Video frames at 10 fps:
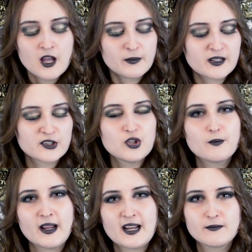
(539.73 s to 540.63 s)
because you
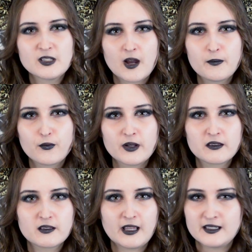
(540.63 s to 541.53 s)
might end up with
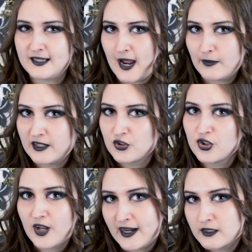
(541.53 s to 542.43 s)
like damaged
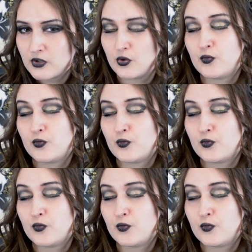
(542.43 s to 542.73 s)
tights or